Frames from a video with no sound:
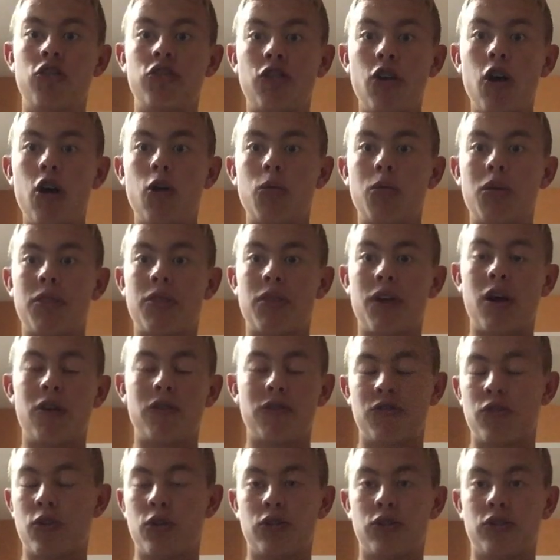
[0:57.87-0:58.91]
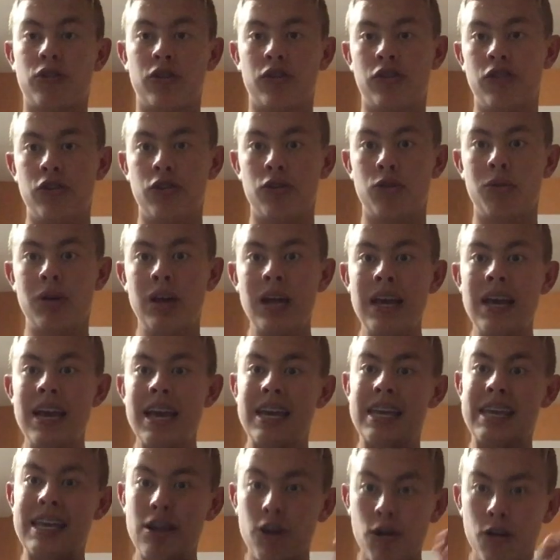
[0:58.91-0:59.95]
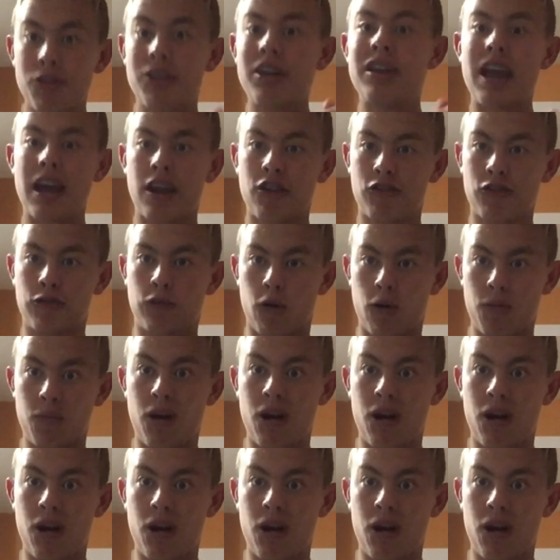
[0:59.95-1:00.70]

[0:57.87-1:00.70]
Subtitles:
So, without further ado, here are the next 4